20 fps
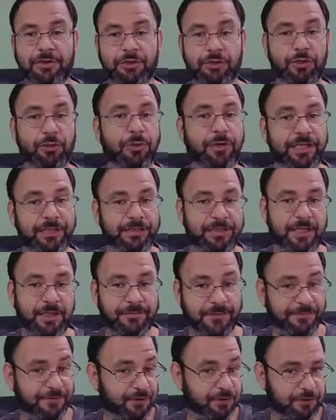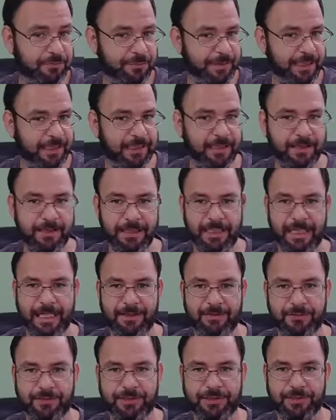do it yourself if you speak the
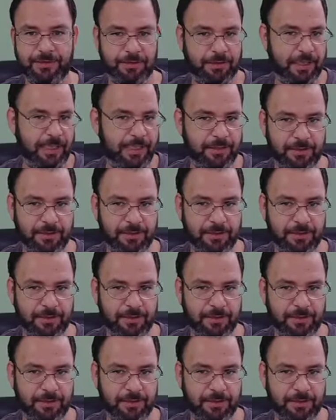language, okay?